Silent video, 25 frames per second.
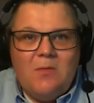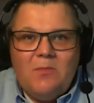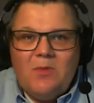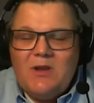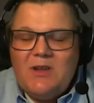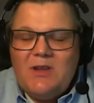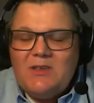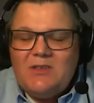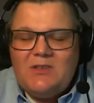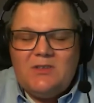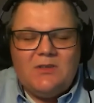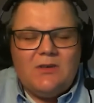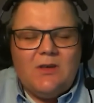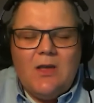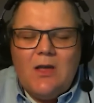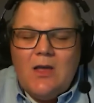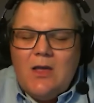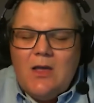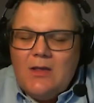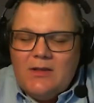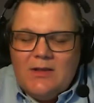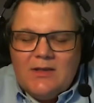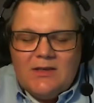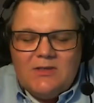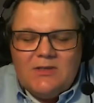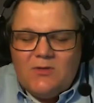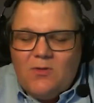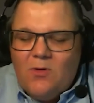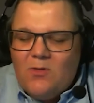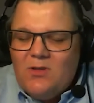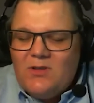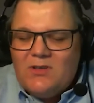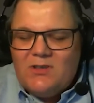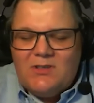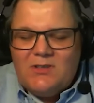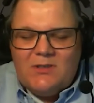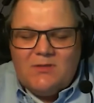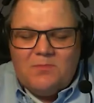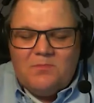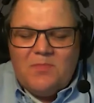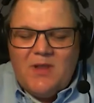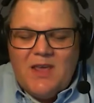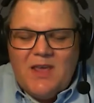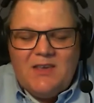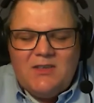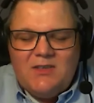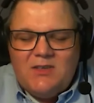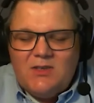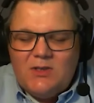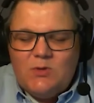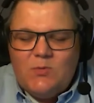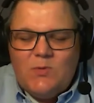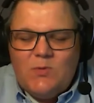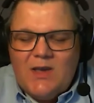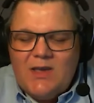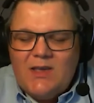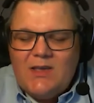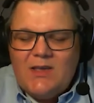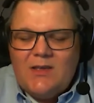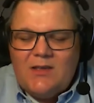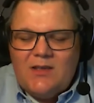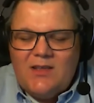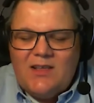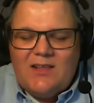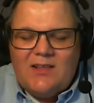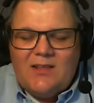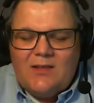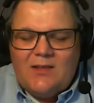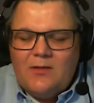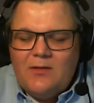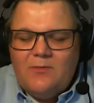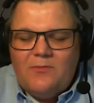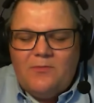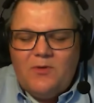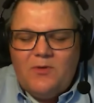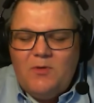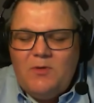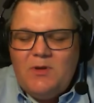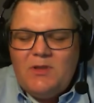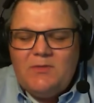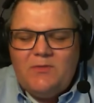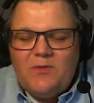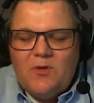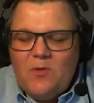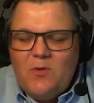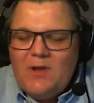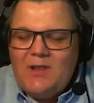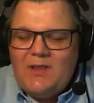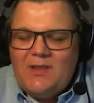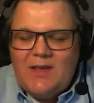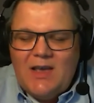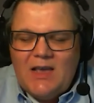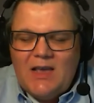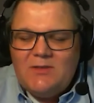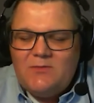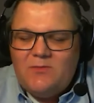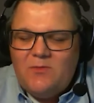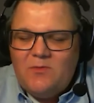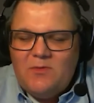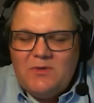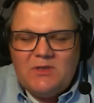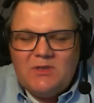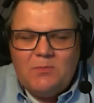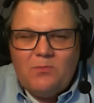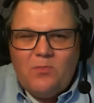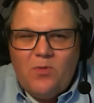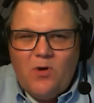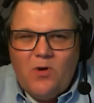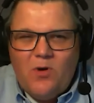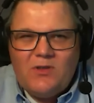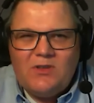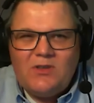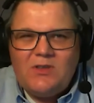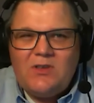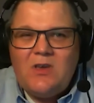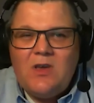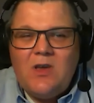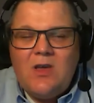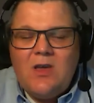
But there's other places where fluid flow and gas flow is important,